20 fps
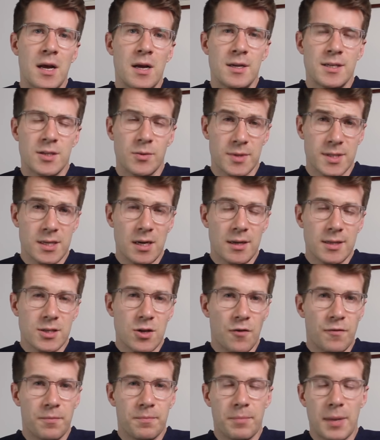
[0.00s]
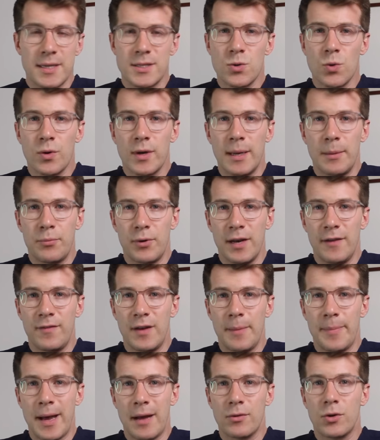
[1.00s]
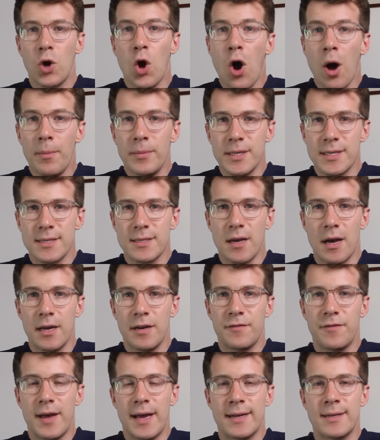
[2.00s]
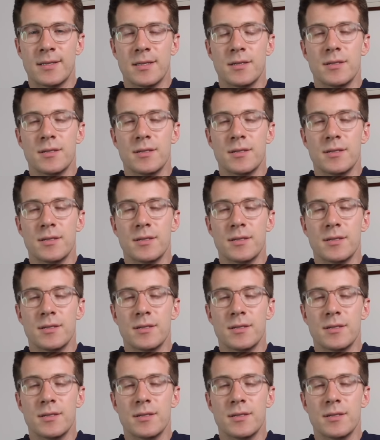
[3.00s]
So we'll start off by talking briefly about common side effects.